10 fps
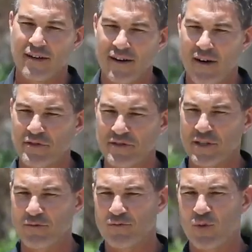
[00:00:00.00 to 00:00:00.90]

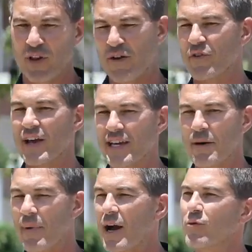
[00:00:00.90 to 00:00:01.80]
obviously, whenever they
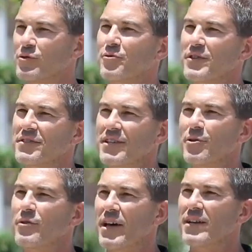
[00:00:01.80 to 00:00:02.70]
get back, we'll sort of see
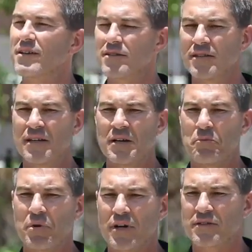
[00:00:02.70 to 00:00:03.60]
who that is.
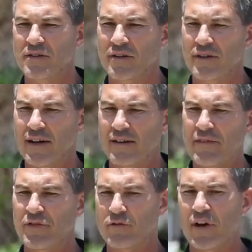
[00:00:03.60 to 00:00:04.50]
But
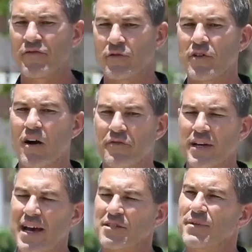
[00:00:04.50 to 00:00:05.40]
I feel
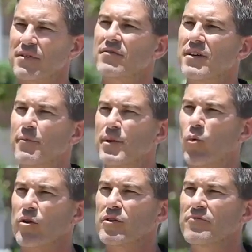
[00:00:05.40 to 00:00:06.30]
confident guys have
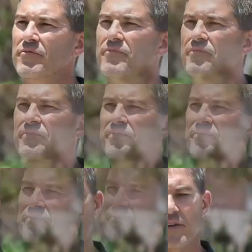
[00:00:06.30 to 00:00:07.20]
been working.
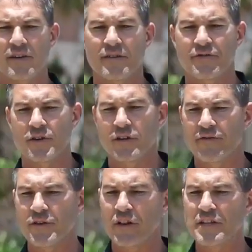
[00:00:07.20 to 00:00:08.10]
I think
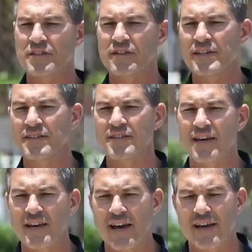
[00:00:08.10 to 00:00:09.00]
if you listen to the
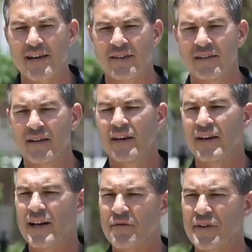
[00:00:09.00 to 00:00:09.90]
NCAA
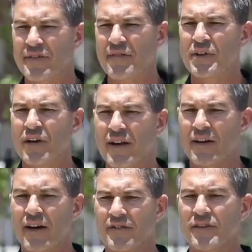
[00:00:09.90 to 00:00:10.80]
and everything they've done,
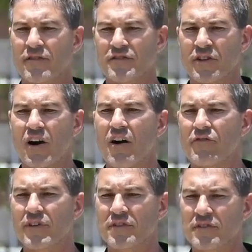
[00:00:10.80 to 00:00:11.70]
I think there's a
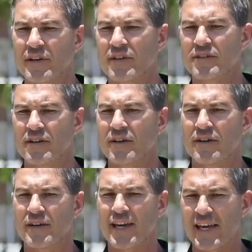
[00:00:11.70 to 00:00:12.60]
confidence that
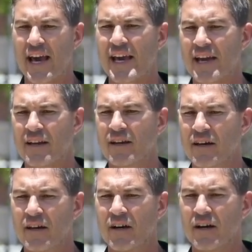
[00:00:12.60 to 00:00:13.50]
it can
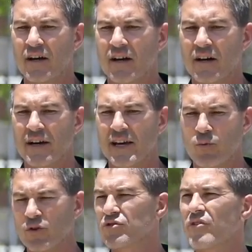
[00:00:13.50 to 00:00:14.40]

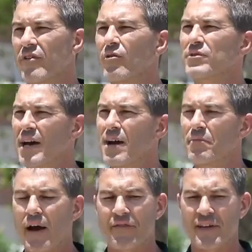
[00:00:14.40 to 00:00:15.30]
and will start on
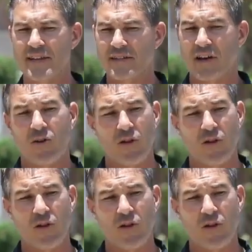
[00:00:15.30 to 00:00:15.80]
time. I think that's